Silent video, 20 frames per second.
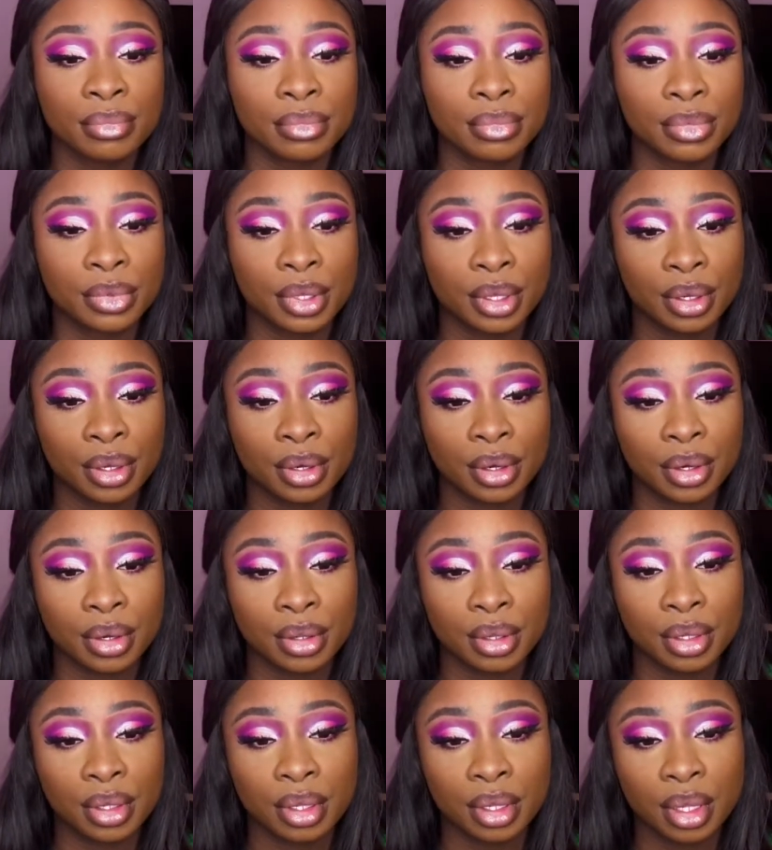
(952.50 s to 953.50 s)
your
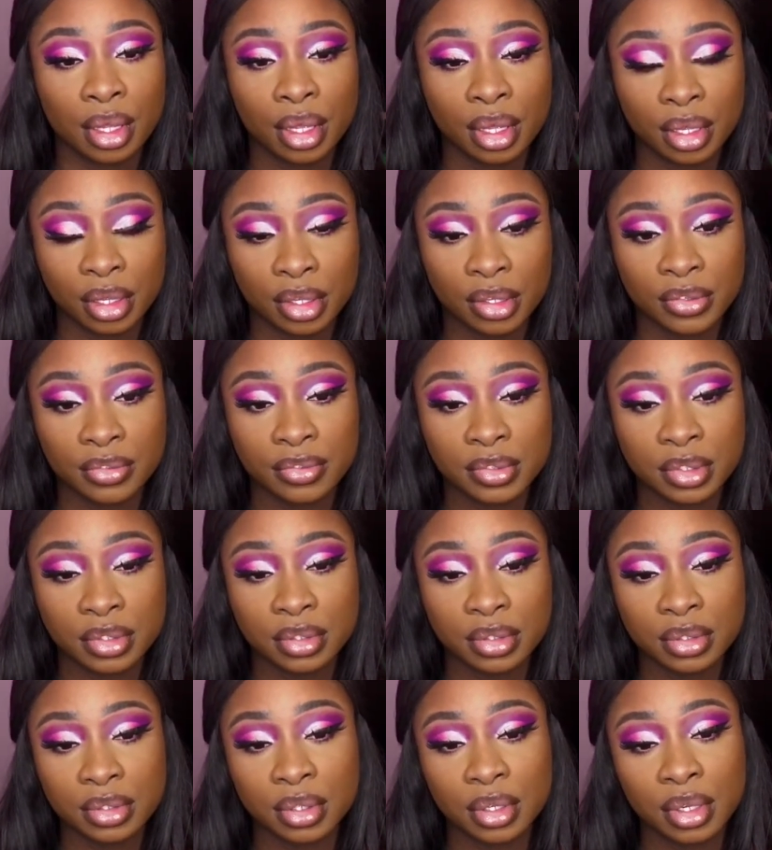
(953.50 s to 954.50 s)
girl
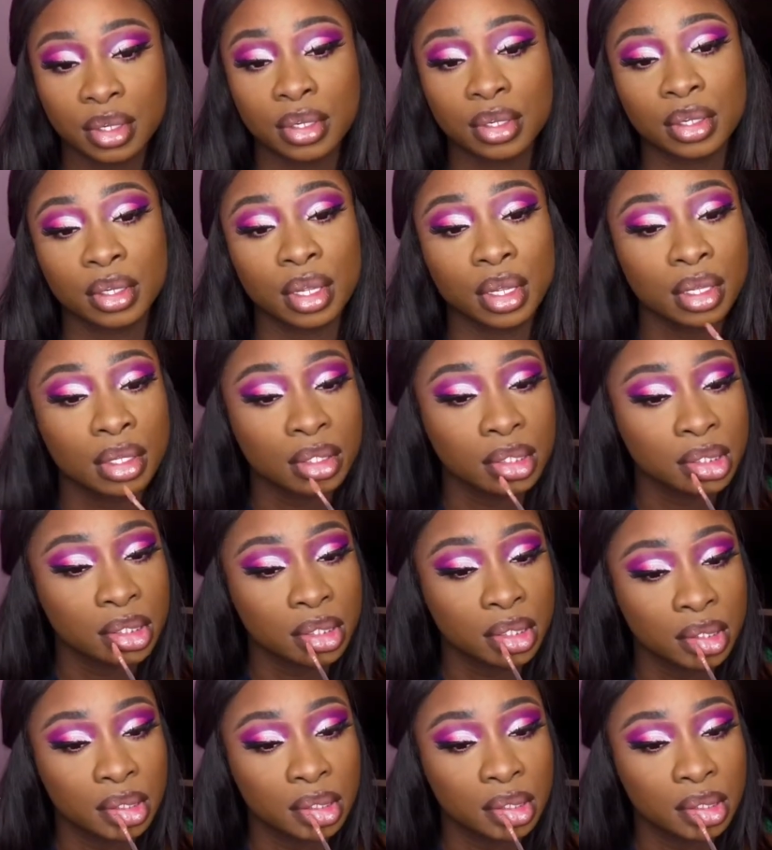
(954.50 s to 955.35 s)
loves lip gloss.